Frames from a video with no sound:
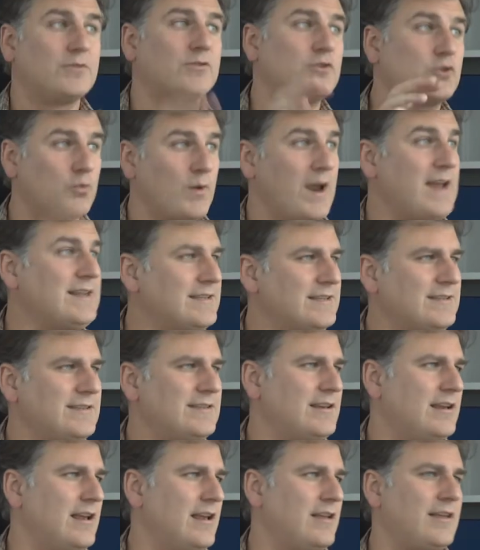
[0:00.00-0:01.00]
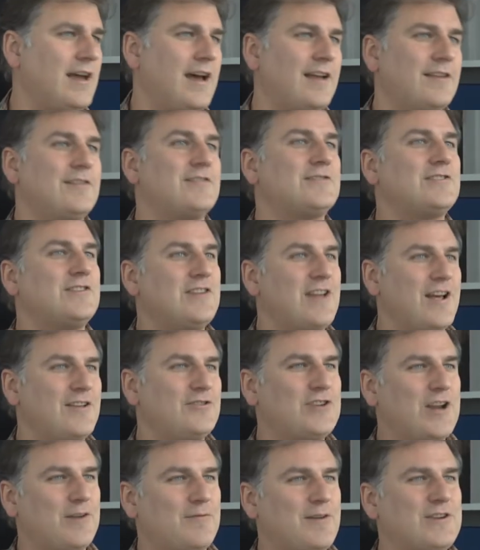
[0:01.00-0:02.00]
it's great to see that there's a
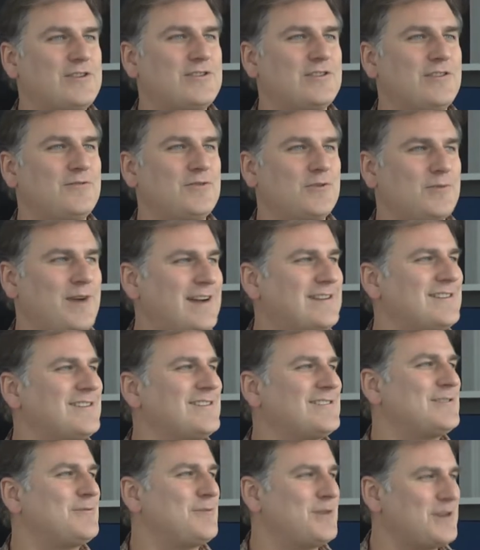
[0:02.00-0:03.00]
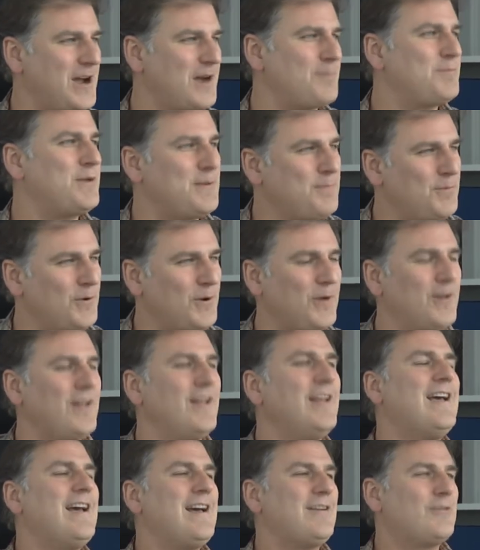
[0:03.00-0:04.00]
generation of directors who are young people,
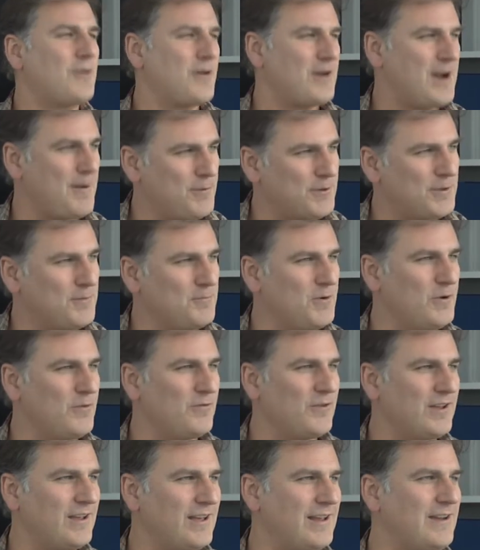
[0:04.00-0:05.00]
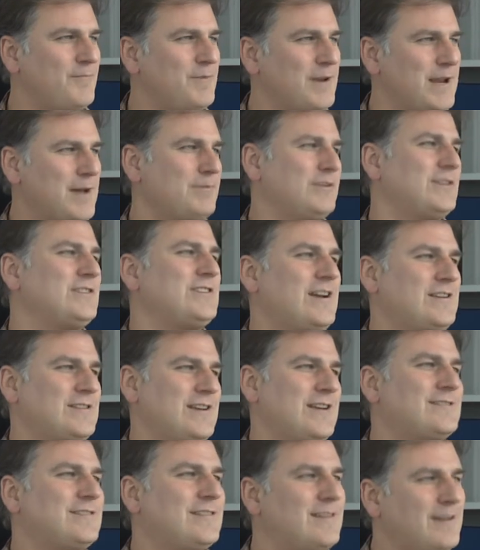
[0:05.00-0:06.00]
grown up with the movie, and have been able to
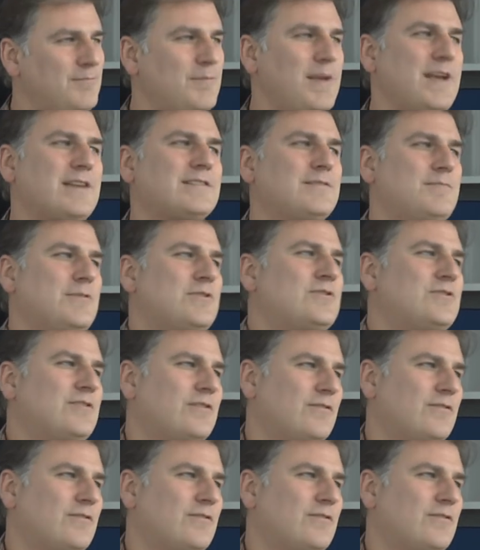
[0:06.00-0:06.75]
digest it and make some interesting